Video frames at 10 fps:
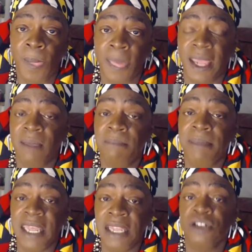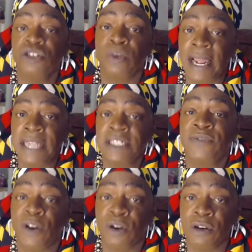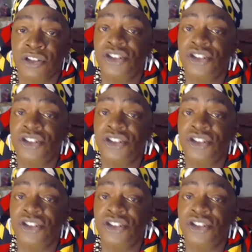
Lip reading: It can be transferred,